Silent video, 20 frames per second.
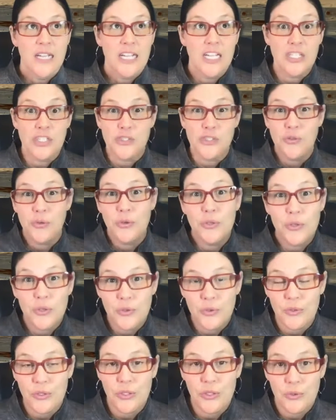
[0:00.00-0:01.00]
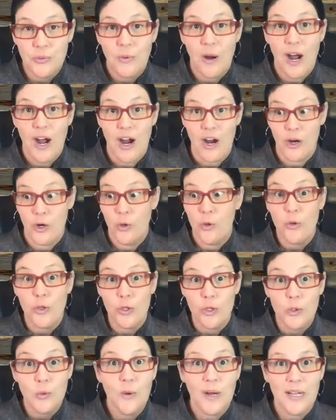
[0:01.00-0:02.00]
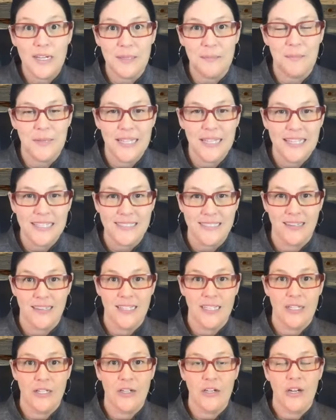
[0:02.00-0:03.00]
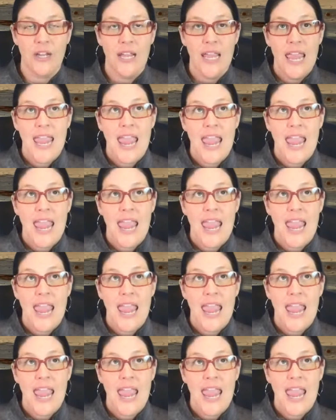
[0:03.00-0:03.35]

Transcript: is true to who you are, who you want to be as a leader,